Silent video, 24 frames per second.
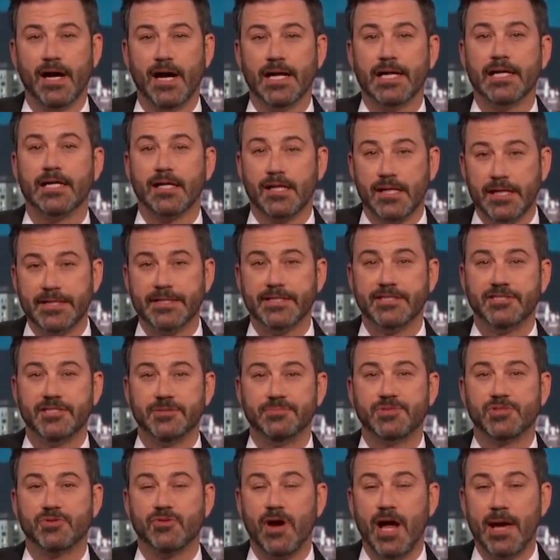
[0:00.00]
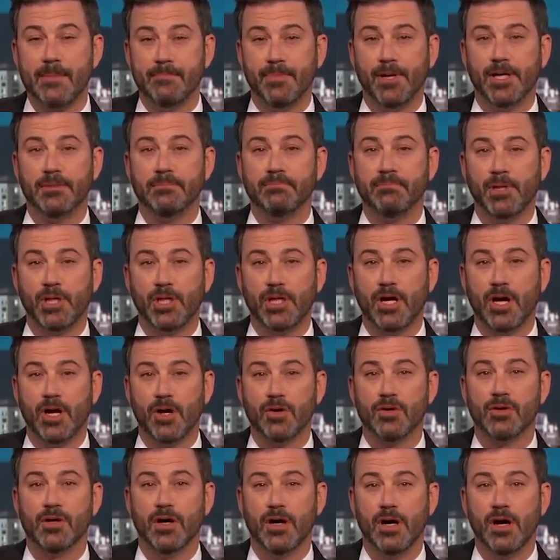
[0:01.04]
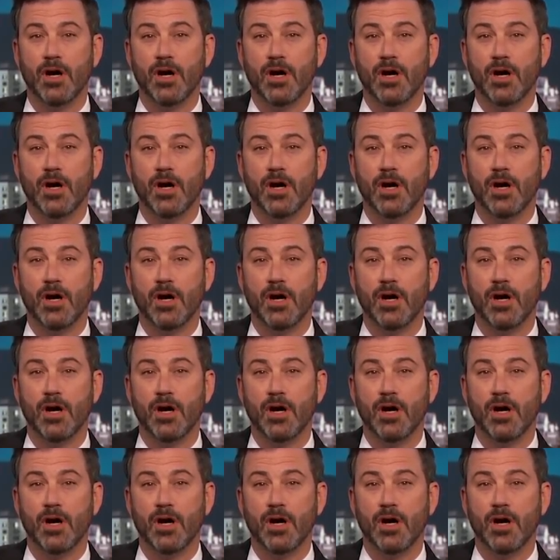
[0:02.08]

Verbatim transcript: on it. Click the subscribe button below.